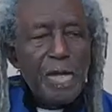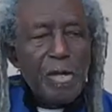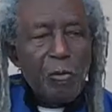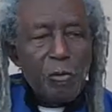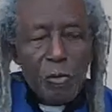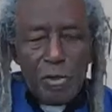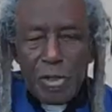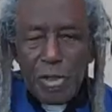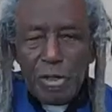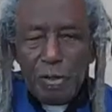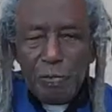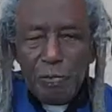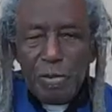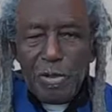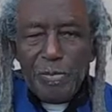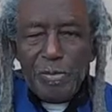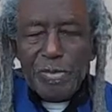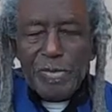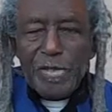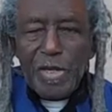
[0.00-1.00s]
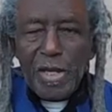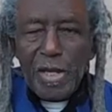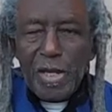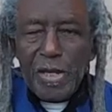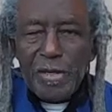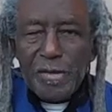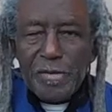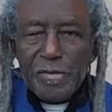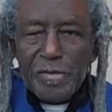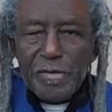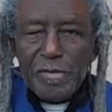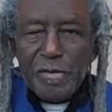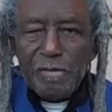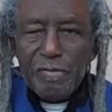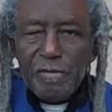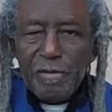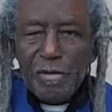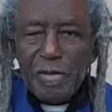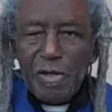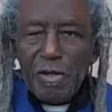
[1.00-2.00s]
Working People's Alliance,
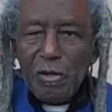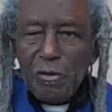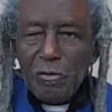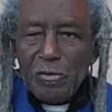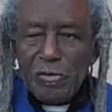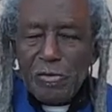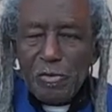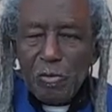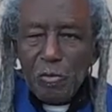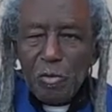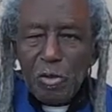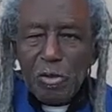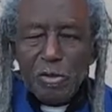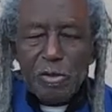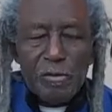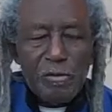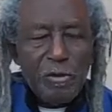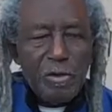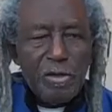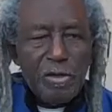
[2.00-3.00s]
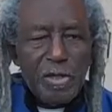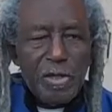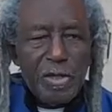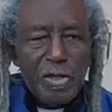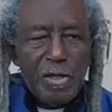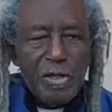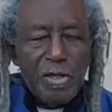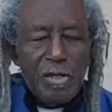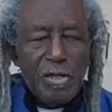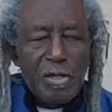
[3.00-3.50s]
very close to Walter Rodney